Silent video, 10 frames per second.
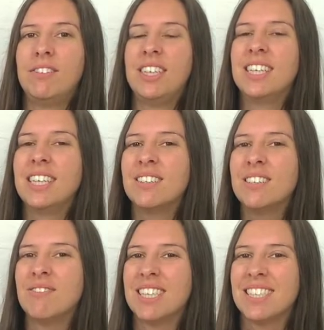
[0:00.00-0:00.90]
feeling
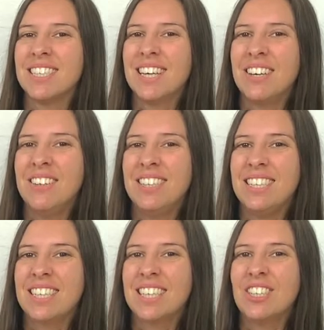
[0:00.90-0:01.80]
those muscles that you
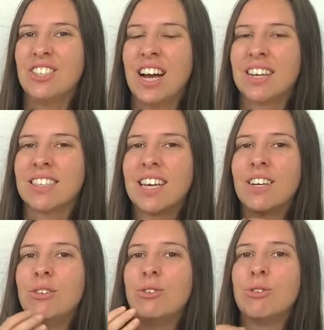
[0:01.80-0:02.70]
need to contract,
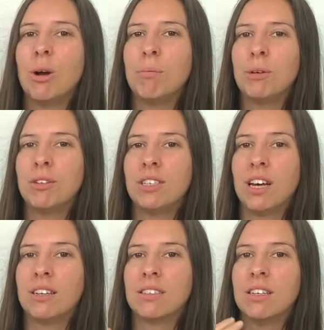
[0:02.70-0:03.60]
can you drop your
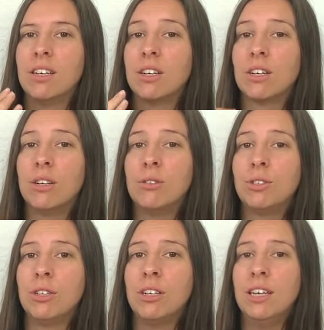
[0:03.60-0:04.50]
tongue,
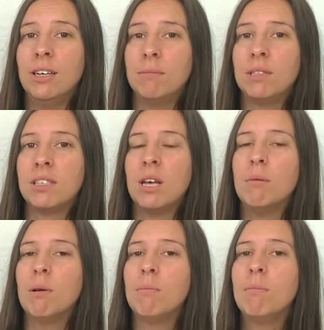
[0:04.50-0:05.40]
close your lips,
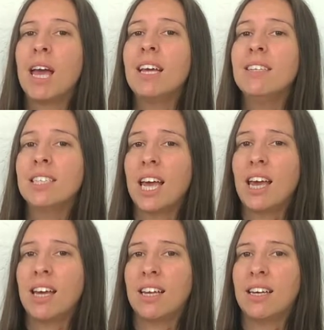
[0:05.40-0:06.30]
but
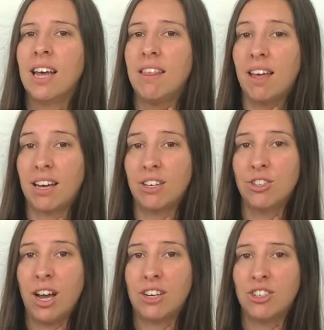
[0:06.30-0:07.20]
maintain that
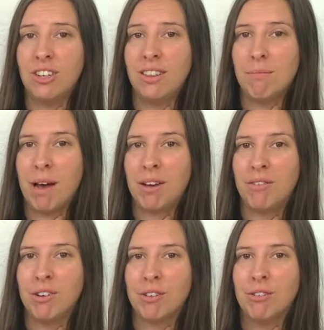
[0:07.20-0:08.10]
contraction in the back
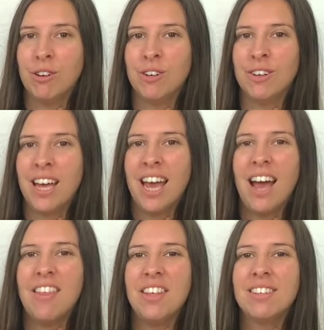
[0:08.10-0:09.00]
of your throat,
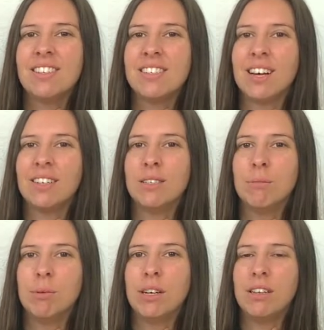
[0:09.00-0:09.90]
and then start
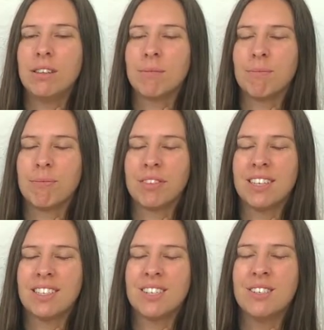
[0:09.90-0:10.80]
to breathe.
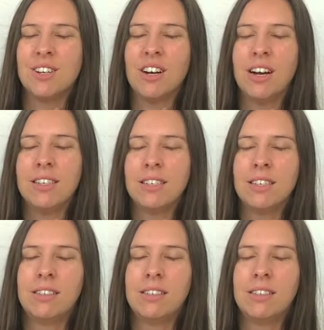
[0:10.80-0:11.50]
Let's close our eyes.